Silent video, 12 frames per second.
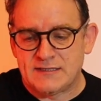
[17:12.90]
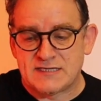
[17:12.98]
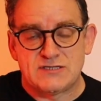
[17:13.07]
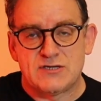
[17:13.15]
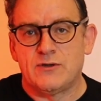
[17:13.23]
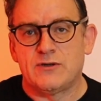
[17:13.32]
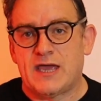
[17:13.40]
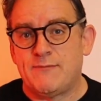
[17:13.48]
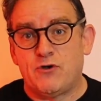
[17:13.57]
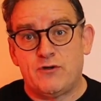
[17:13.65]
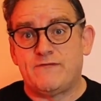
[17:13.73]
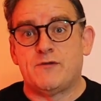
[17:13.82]
solo
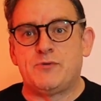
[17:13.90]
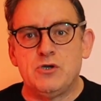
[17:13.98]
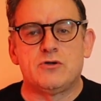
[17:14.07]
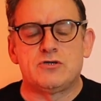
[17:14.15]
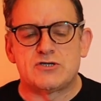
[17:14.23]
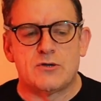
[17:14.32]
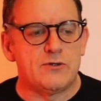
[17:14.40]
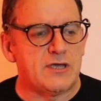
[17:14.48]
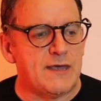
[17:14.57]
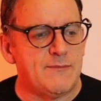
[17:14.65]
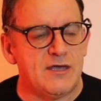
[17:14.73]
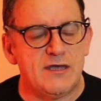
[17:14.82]
gamer, or even a pure solo
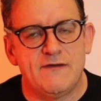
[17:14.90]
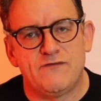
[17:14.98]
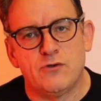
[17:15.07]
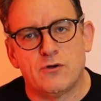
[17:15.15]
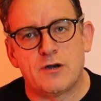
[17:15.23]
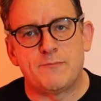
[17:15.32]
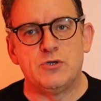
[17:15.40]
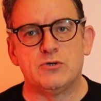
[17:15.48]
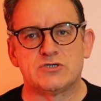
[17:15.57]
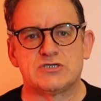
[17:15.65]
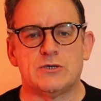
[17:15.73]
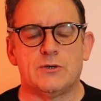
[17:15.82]
gamer, if you're a
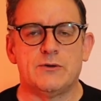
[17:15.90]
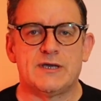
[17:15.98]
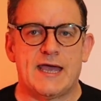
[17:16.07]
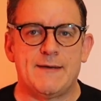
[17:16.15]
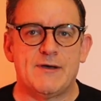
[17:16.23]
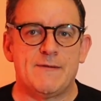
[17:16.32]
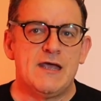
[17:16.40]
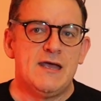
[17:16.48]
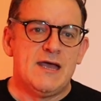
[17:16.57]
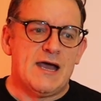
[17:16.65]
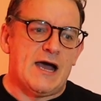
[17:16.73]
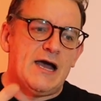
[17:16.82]
pure solo gamer
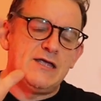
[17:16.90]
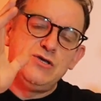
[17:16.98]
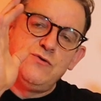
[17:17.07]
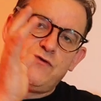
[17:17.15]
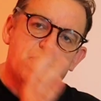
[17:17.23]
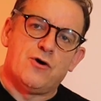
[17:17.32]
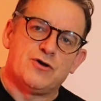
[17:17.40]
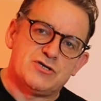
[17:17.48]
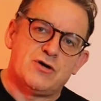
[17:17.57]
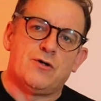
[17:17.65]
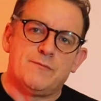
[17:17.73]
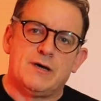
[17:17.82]
and you got
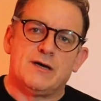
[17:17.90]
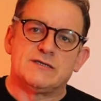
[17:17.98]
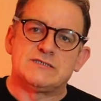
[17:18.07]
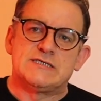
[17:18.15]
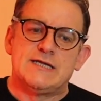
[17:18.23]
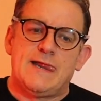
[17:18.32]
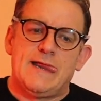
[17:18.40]
On Mars,